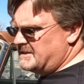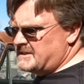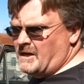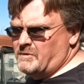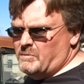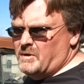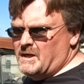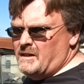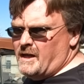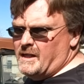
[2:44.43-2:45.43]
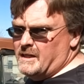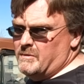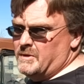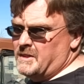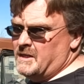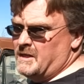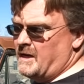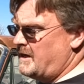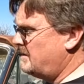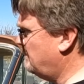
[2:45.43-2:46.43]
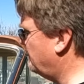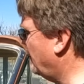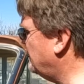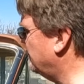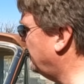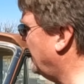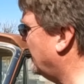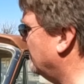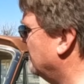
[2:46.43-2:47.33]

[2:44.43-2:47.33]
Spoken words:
scuff it real lightly with the abrasive pad.